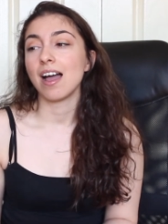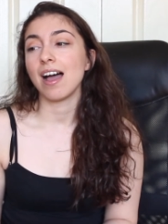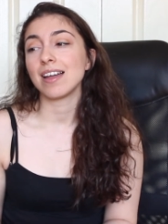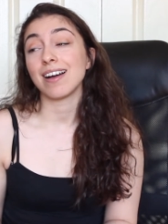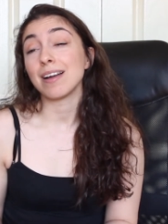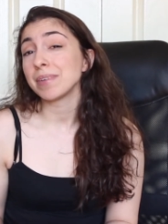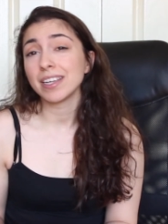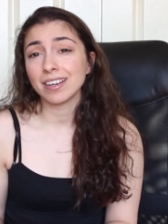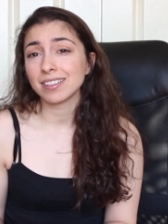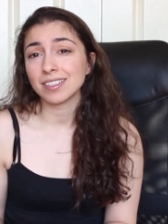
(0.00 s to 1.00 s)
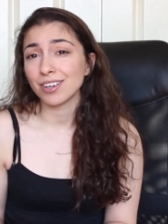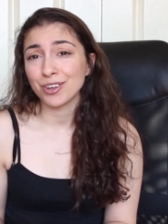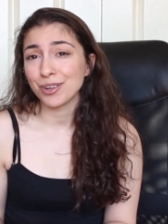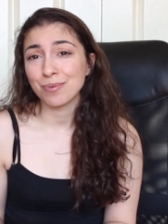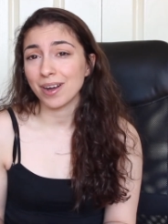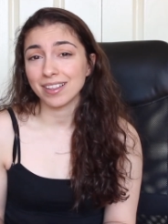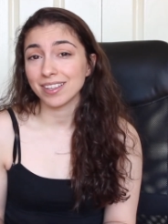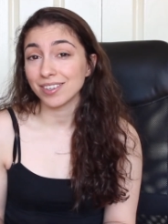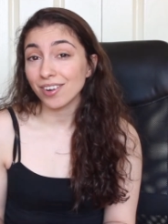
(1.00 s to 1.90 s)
And I'm here to tell you why they're